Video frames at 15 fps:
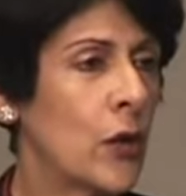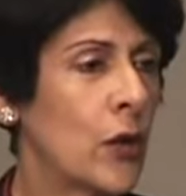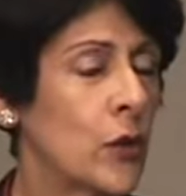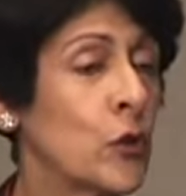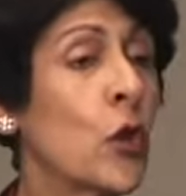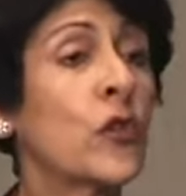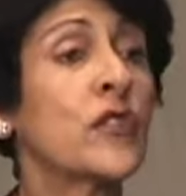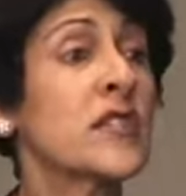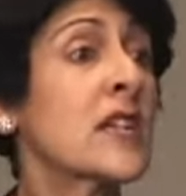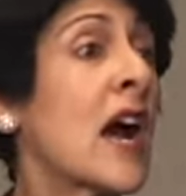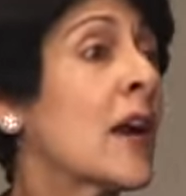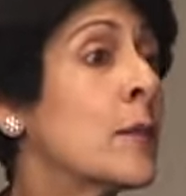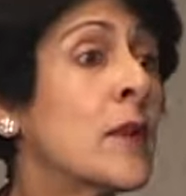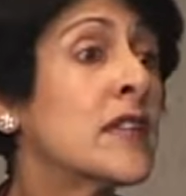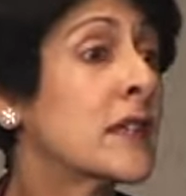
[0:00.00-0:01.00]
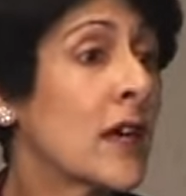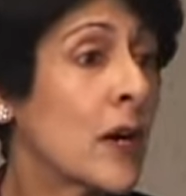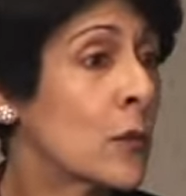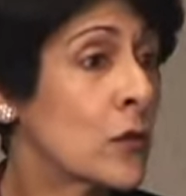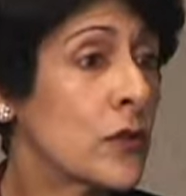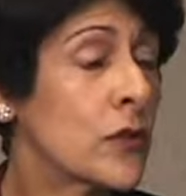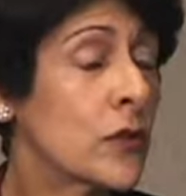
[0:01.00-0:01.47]
your retirement
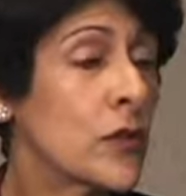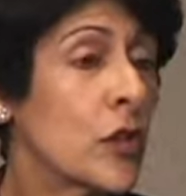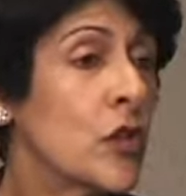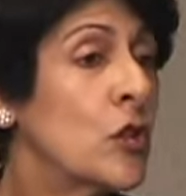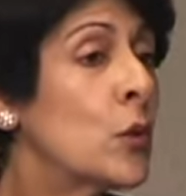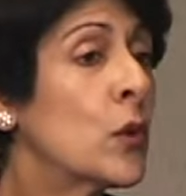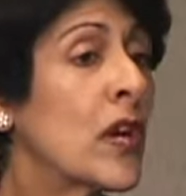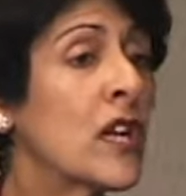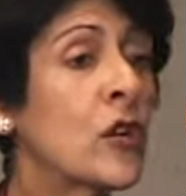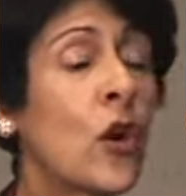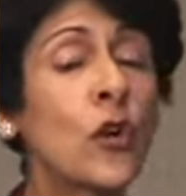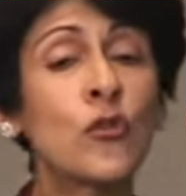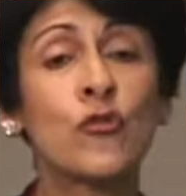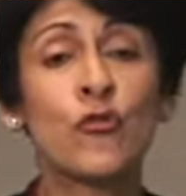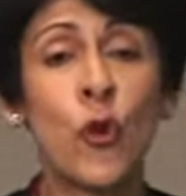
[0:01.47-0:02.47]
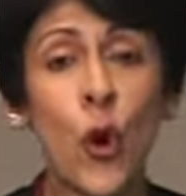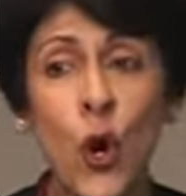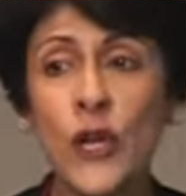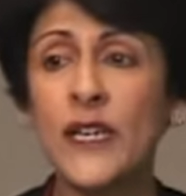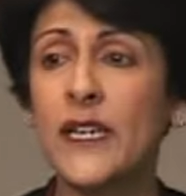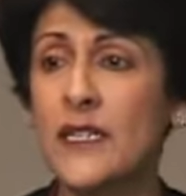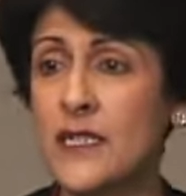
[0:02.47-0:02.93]
account. You cannot draw
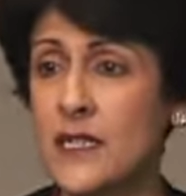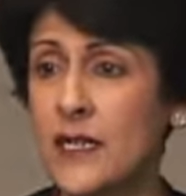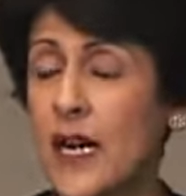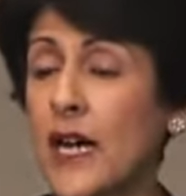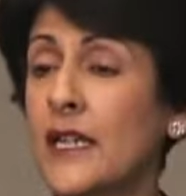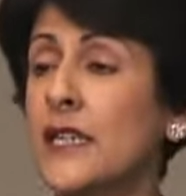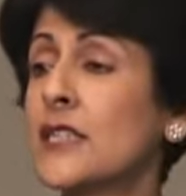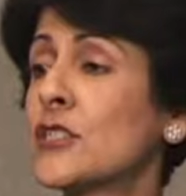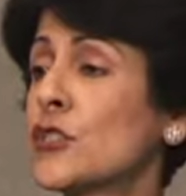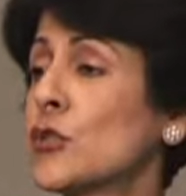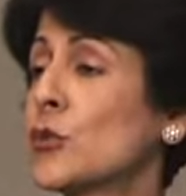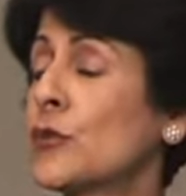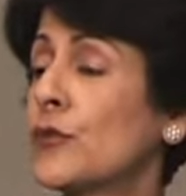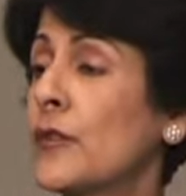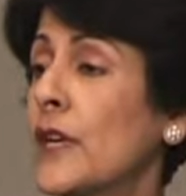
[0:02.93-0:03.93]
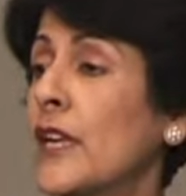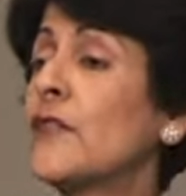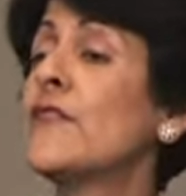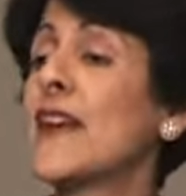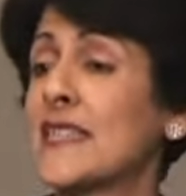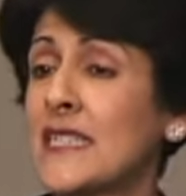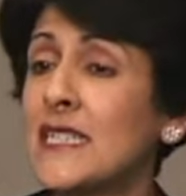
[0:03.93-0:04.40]
on it unless you've
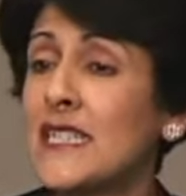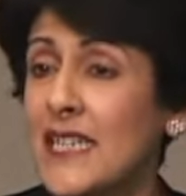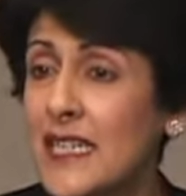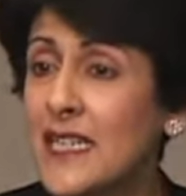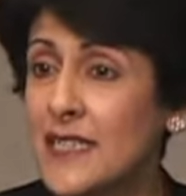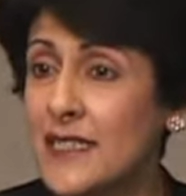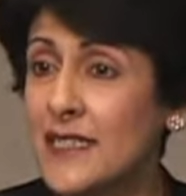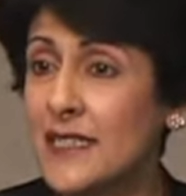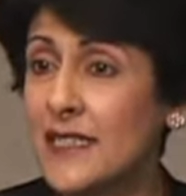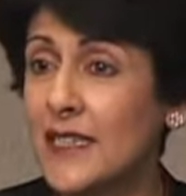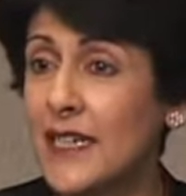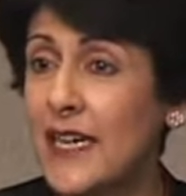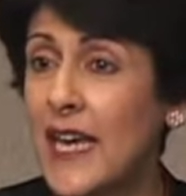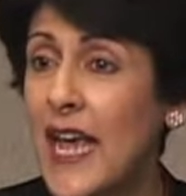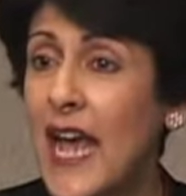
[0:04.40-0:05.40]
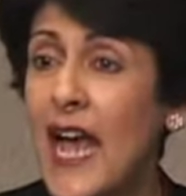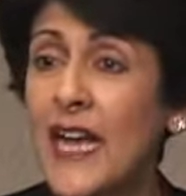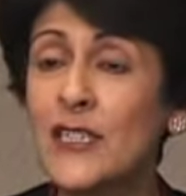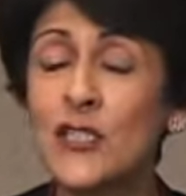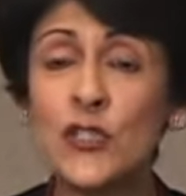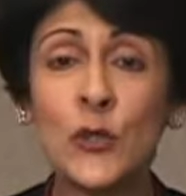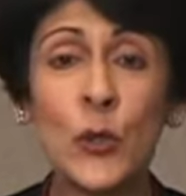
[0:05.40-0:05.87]
invested in it.
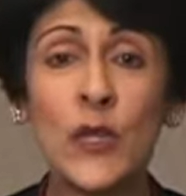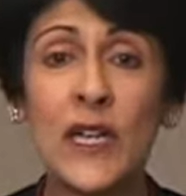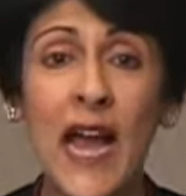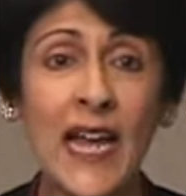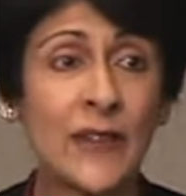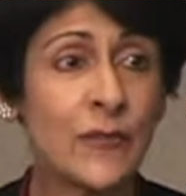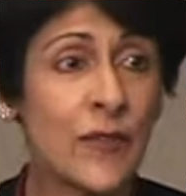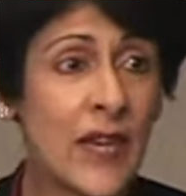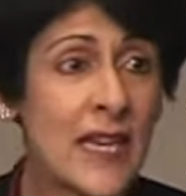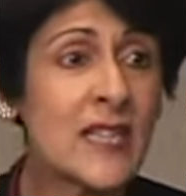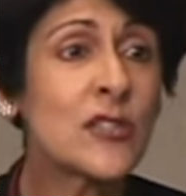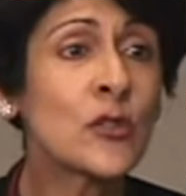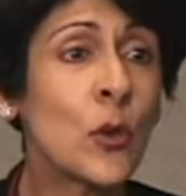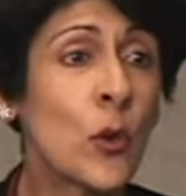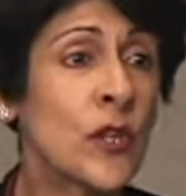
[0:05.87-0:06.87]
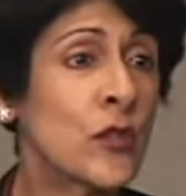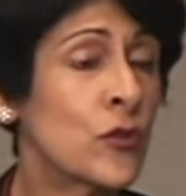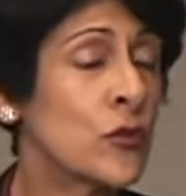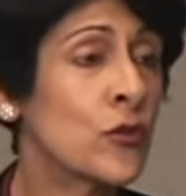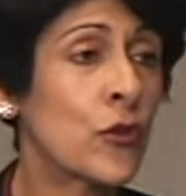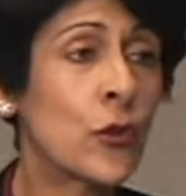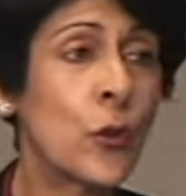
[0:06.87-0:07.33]
And so life is going to
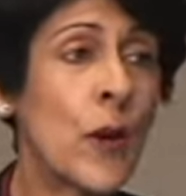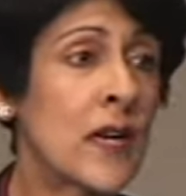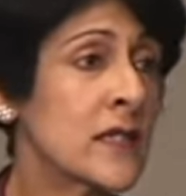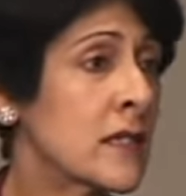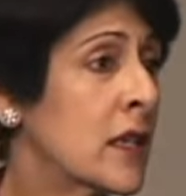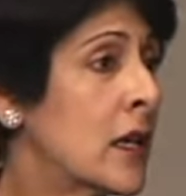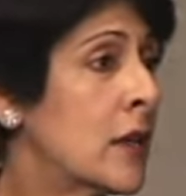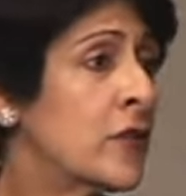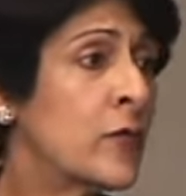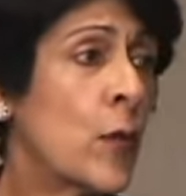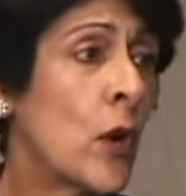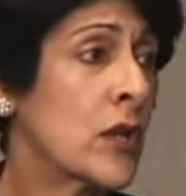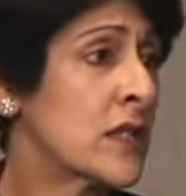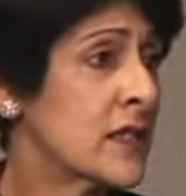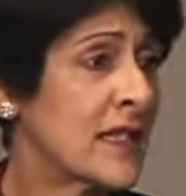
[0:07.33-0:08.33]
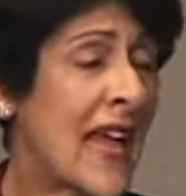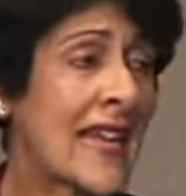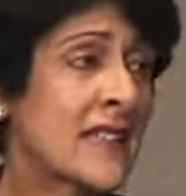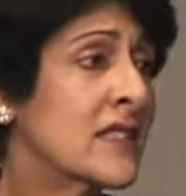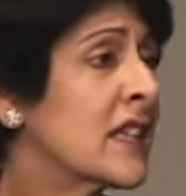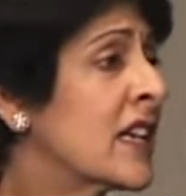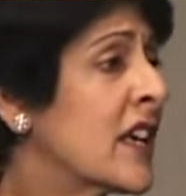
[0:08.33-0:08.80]
throw us curveballs, that's a